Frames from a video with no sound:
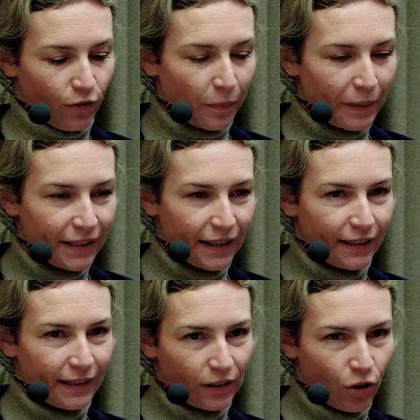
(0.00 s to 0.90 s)
of Albania
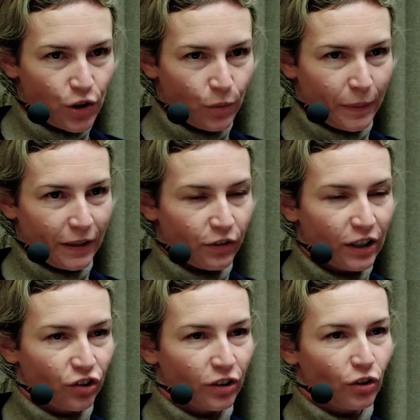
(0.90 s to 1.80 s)
and had also been
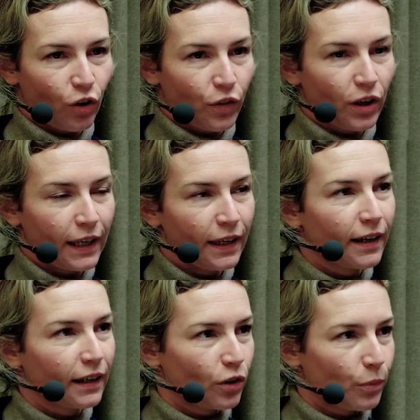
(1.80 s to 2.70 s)
regent of the
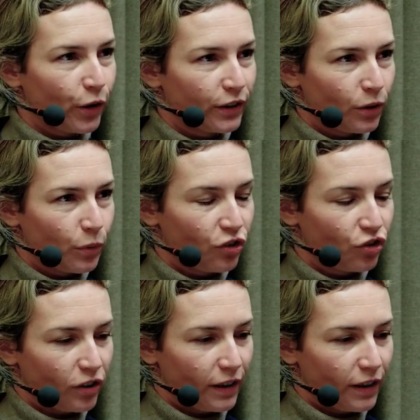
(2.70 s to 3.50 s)
king at the point in which